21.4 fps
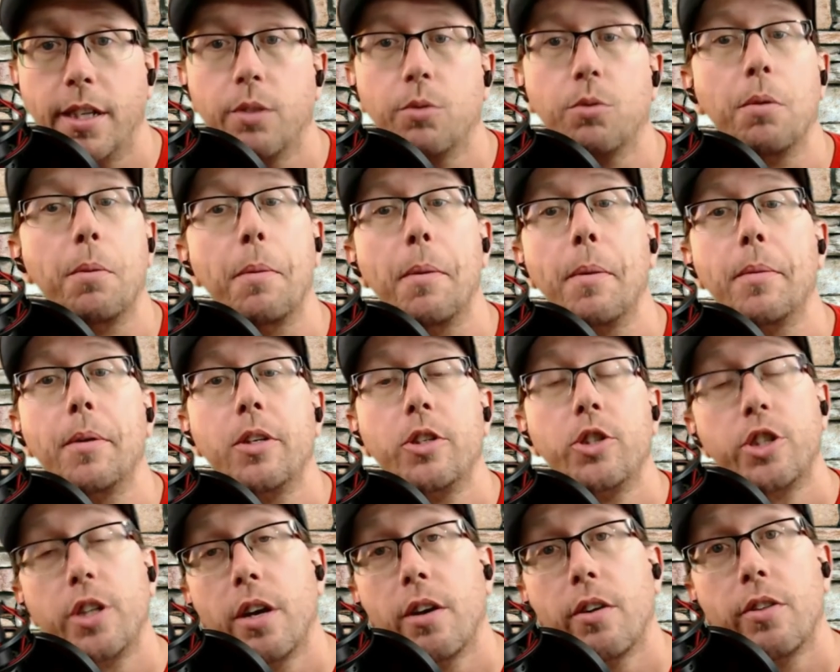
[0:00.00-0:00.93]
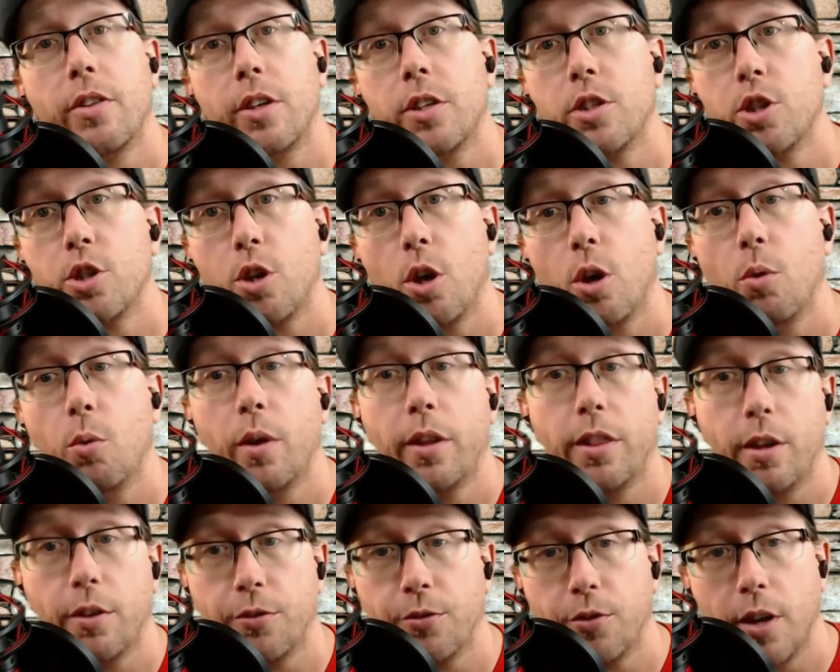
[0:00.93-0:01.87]
Remember to share this show with your
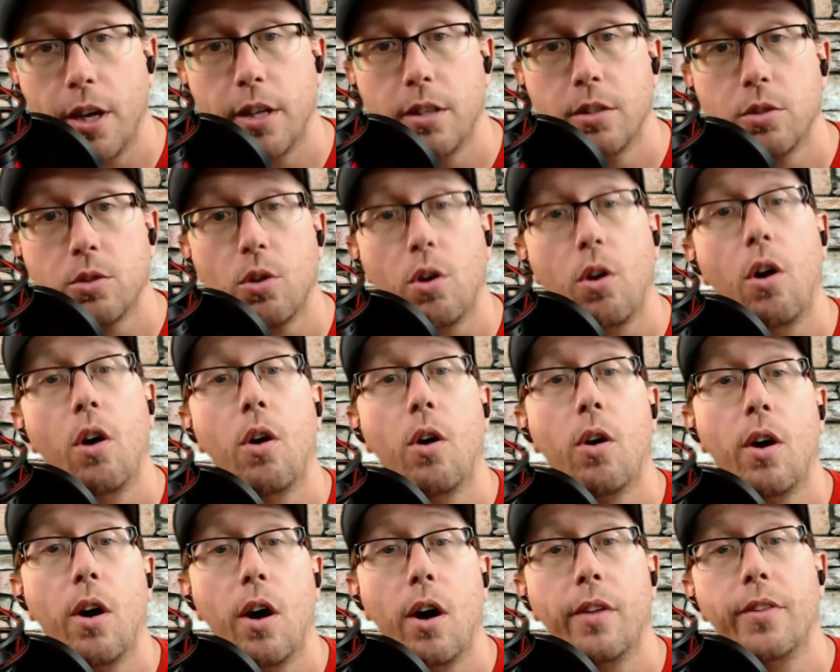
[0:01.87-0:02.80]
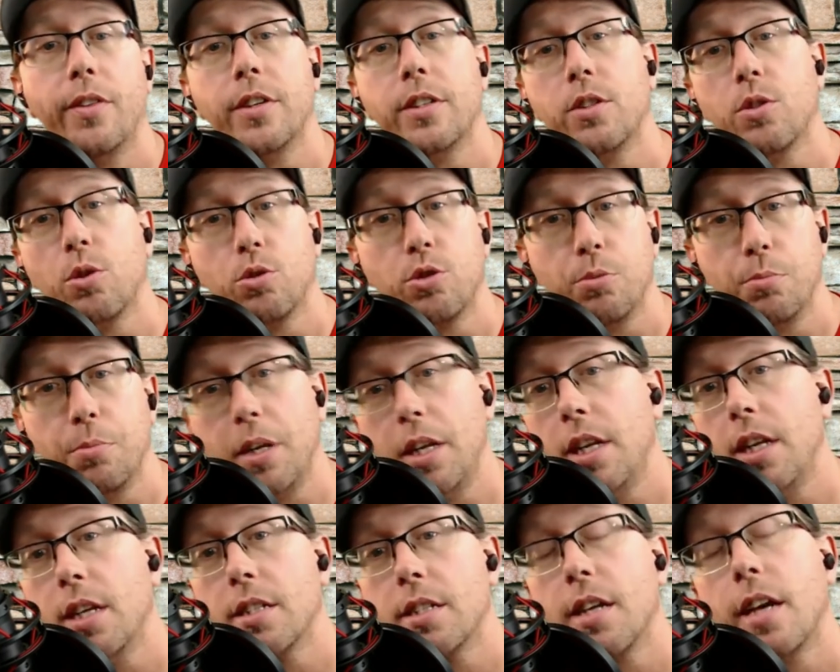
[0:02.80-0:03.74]
friends or on the social
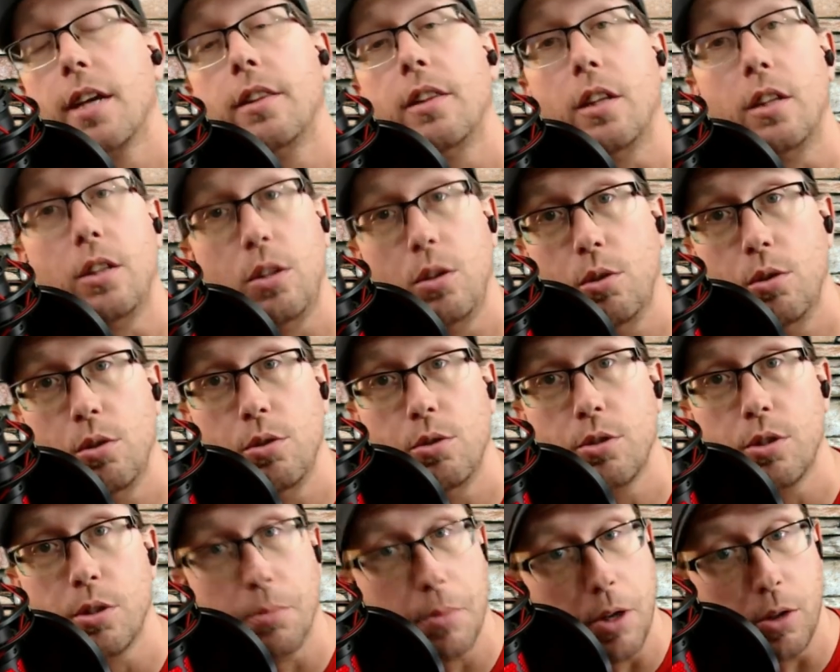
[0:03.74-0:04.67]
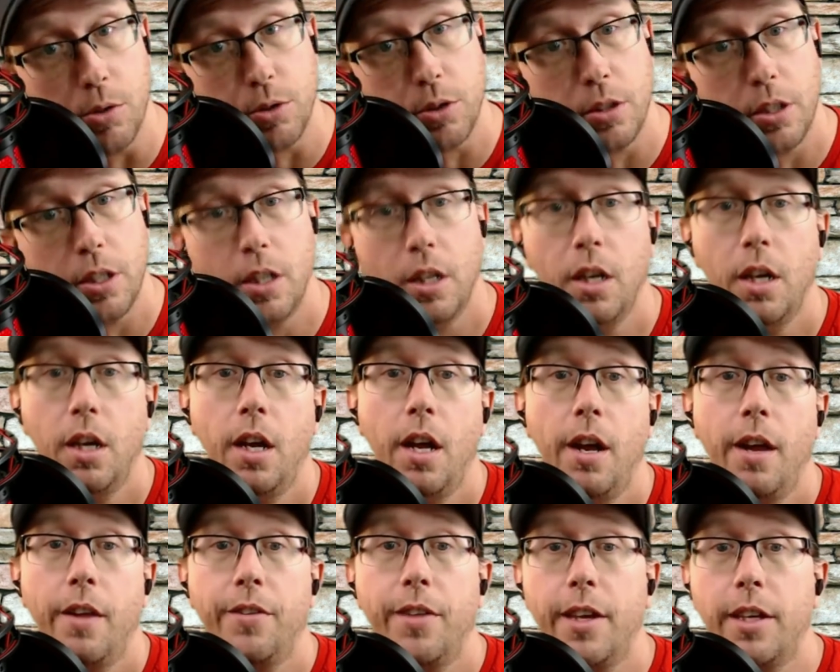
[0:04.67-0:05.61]
media site that you use the most.
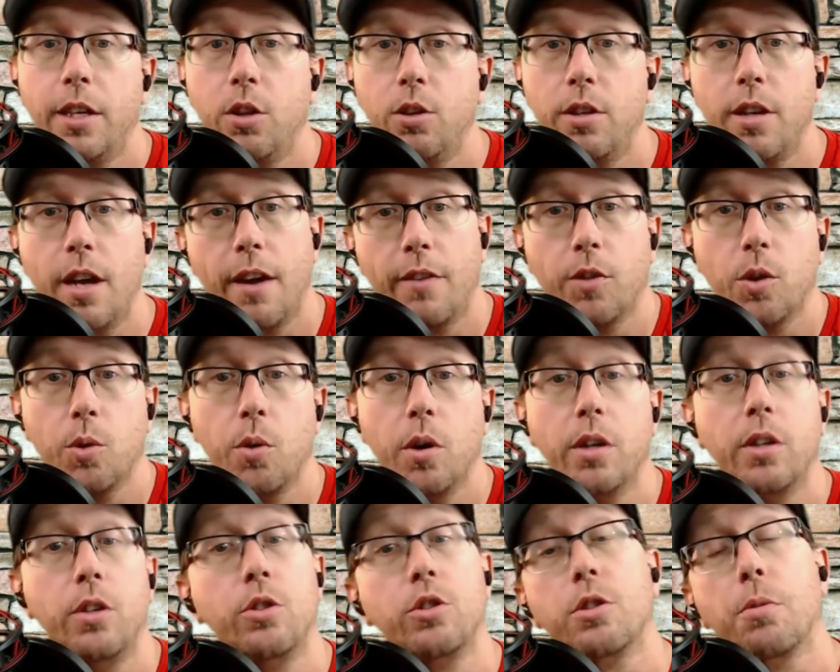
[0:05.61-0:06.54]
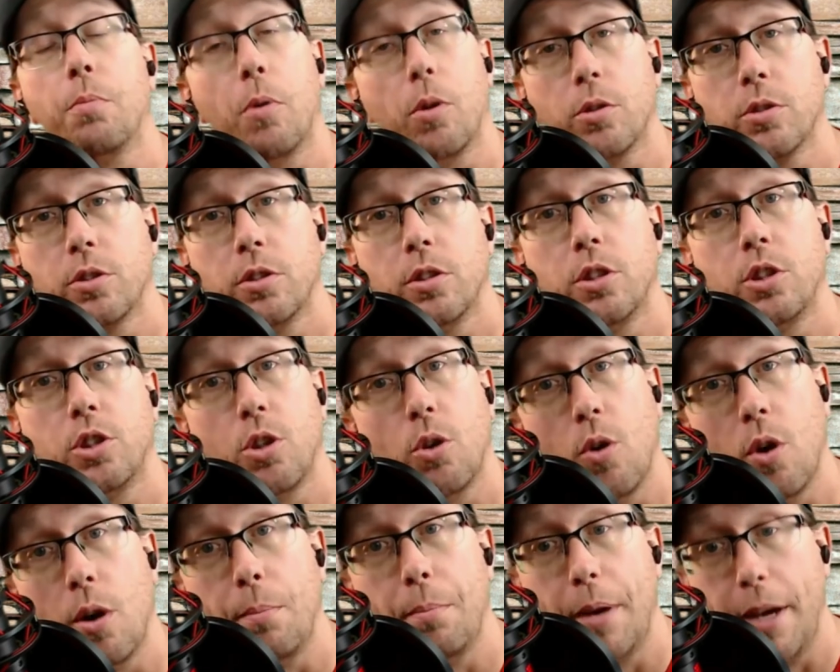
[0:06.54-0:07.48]
Thank you to everyone who supports this show
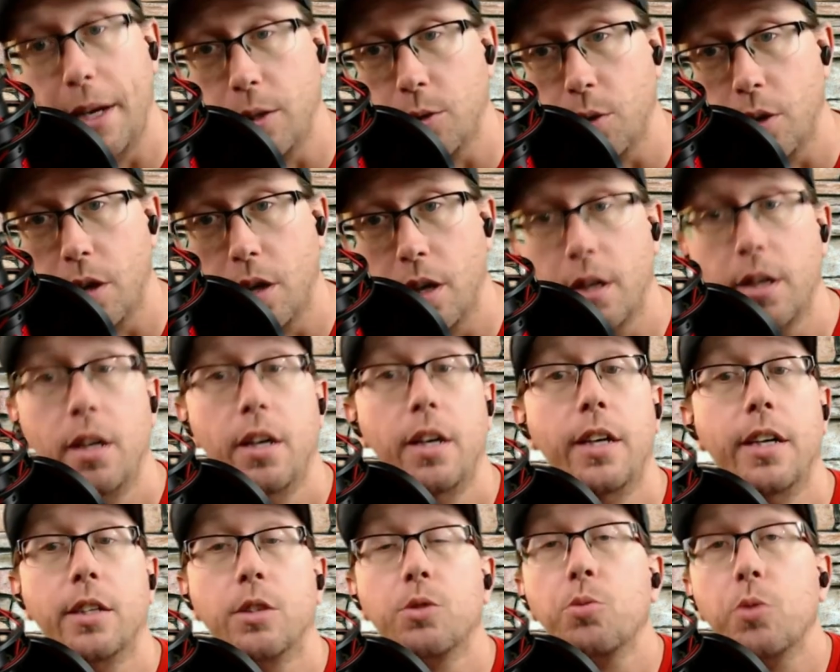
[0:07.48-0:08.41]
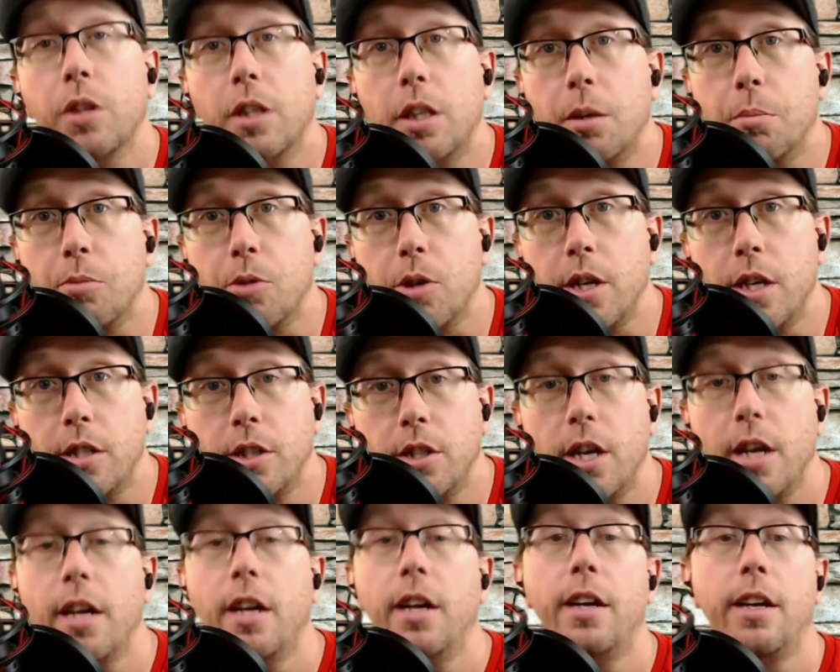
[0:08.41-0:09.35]
on Patreon. It's really
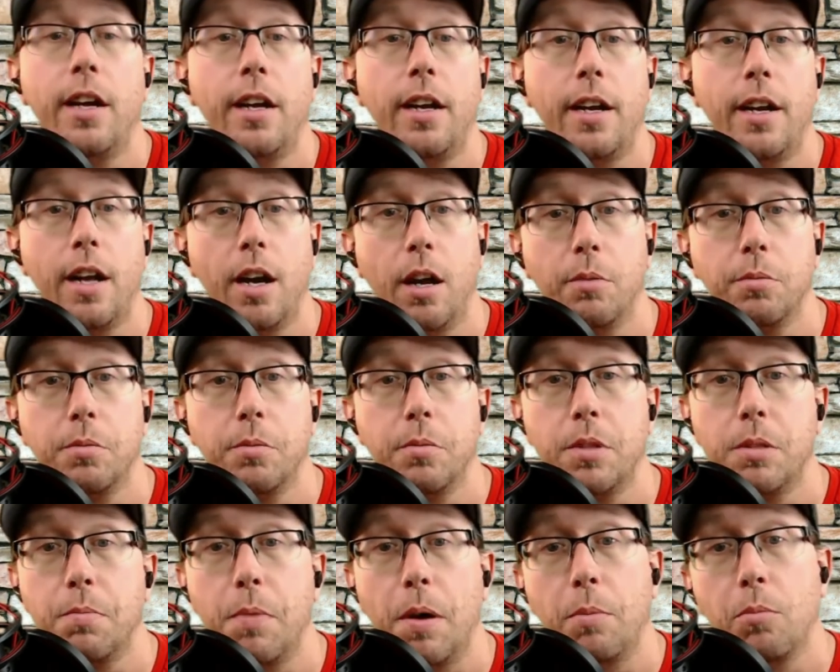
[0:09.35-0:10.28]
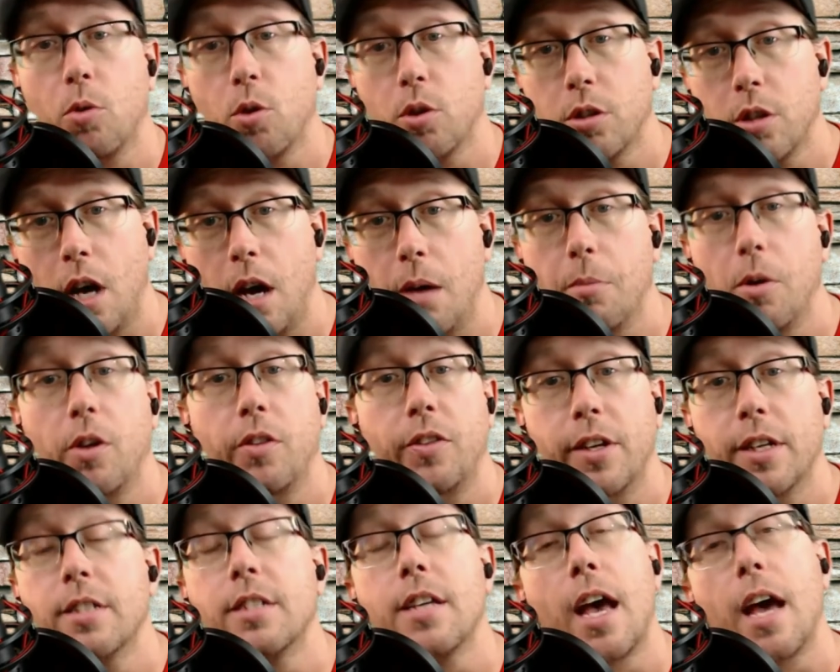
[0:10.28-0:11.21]
appreciated and it helps me spend more time on
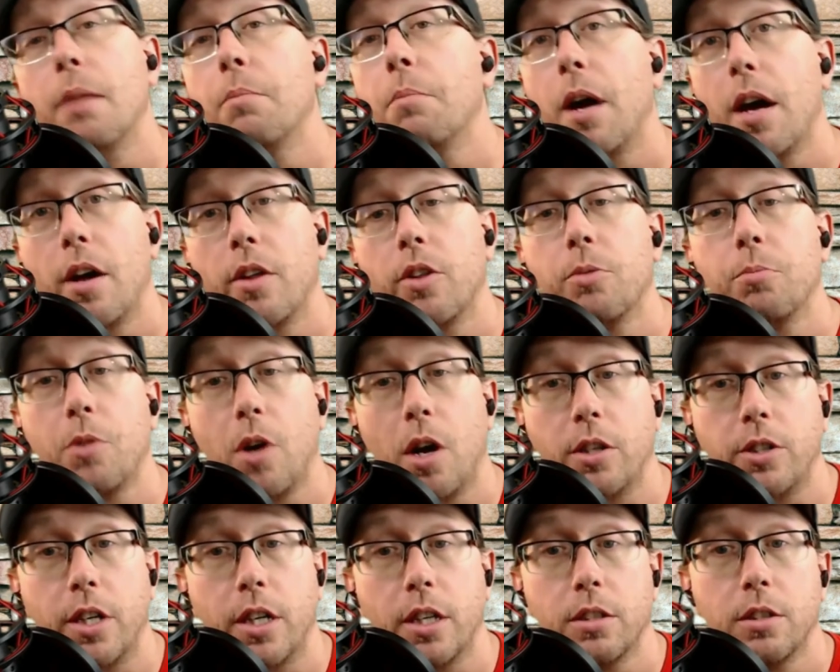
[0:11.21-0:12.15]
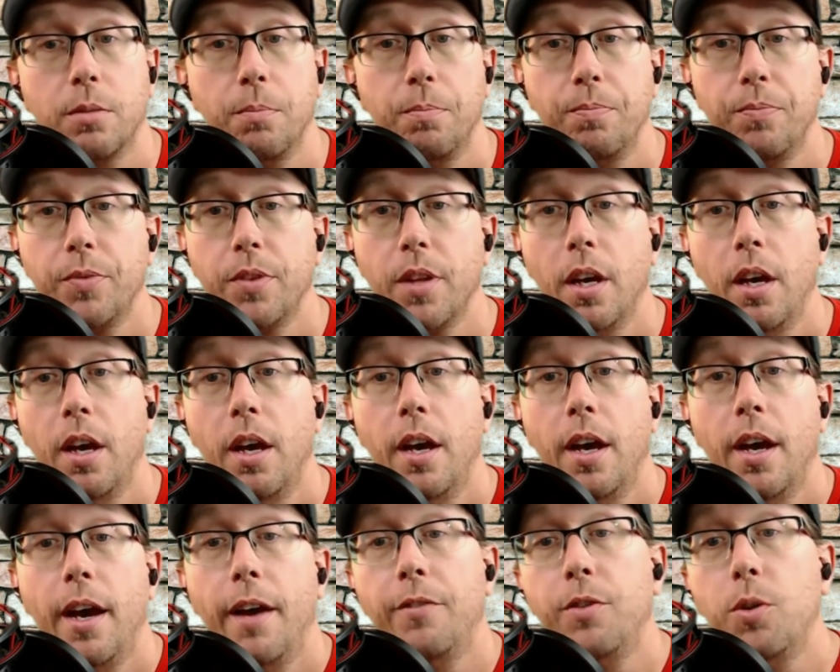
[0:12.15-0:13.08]
this and my other projects.
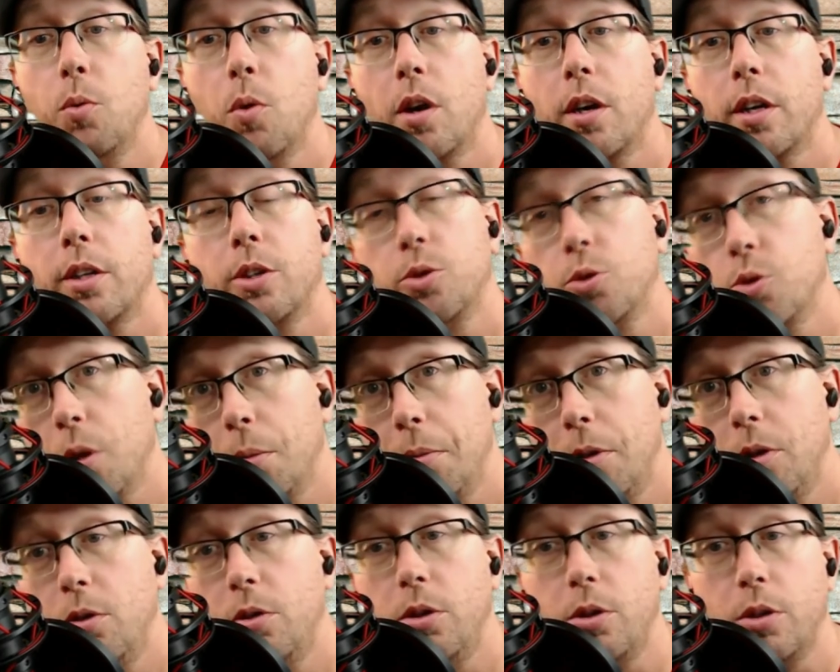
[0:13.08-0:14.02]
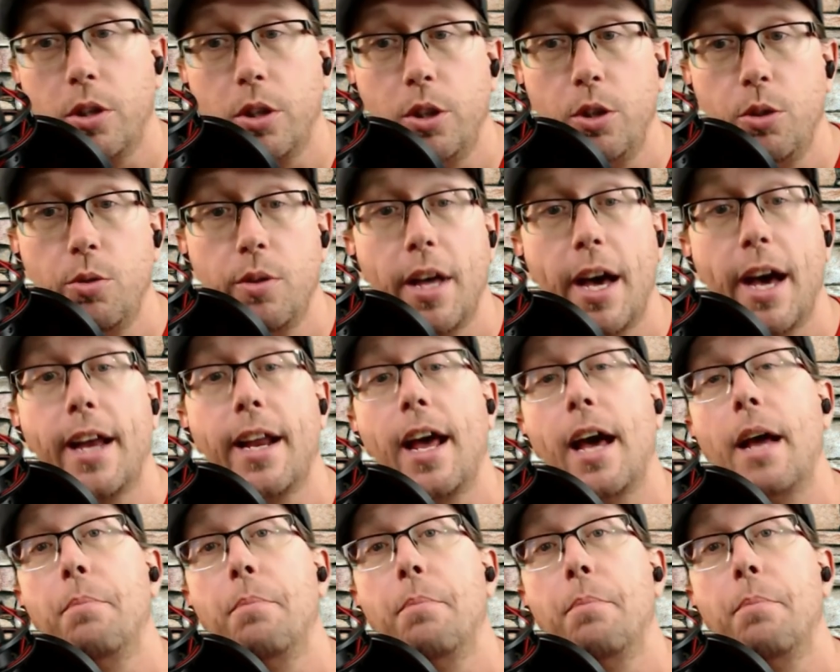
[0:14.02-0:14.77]
If you want to contribute, you can do that at